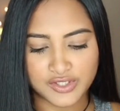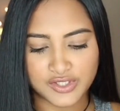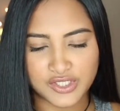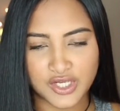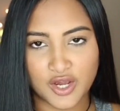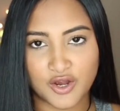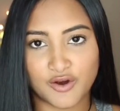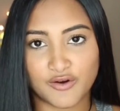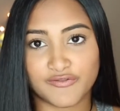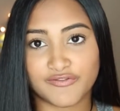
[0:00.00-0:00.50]

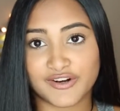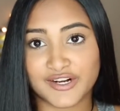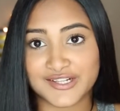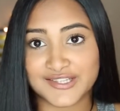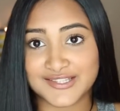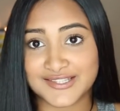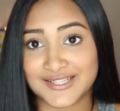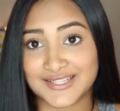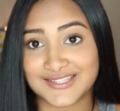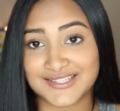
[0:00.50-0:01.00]
So for
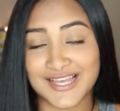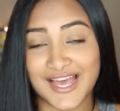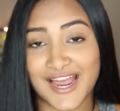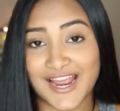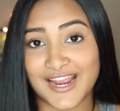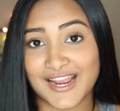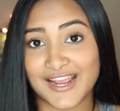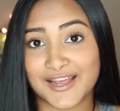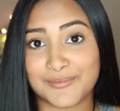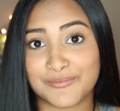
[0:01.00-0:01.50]
instance,
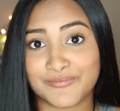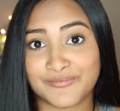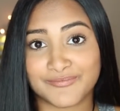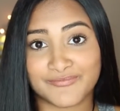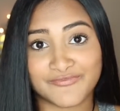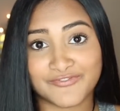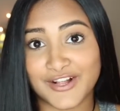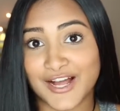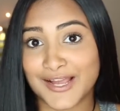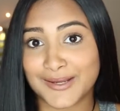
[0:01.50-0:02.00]
I am
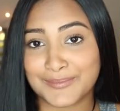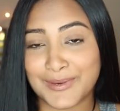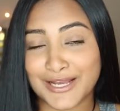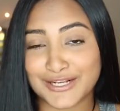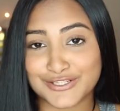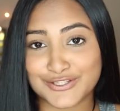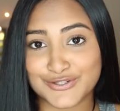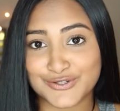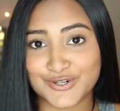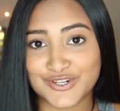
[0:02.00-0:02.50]
flying
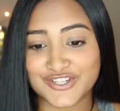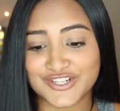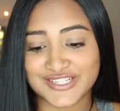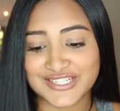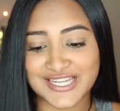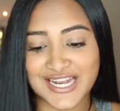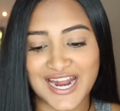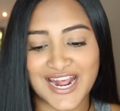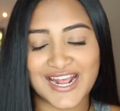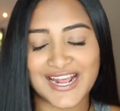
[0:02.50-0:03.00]
back to Georgia
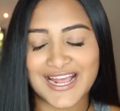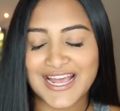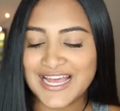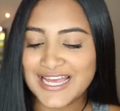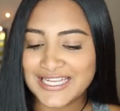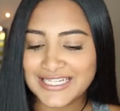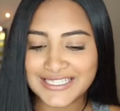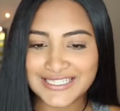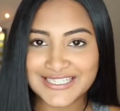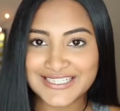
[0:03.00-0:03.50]
today,
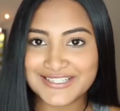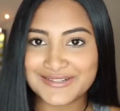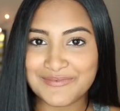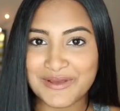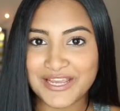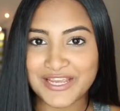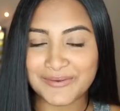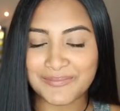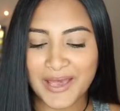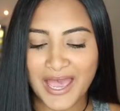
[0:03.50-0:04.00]
need to
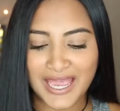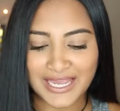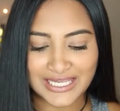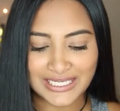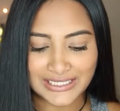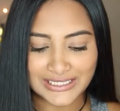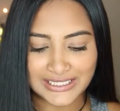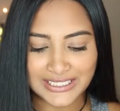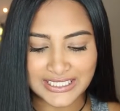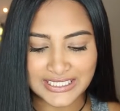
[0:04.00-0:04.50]
make a
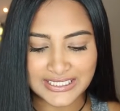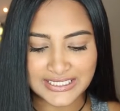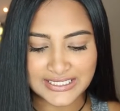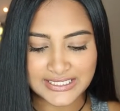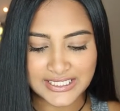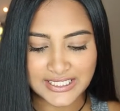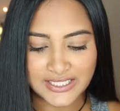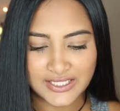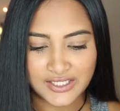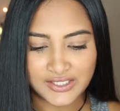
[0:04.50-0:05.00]
packing
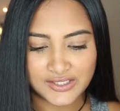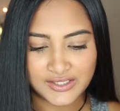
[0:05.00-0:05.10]
list,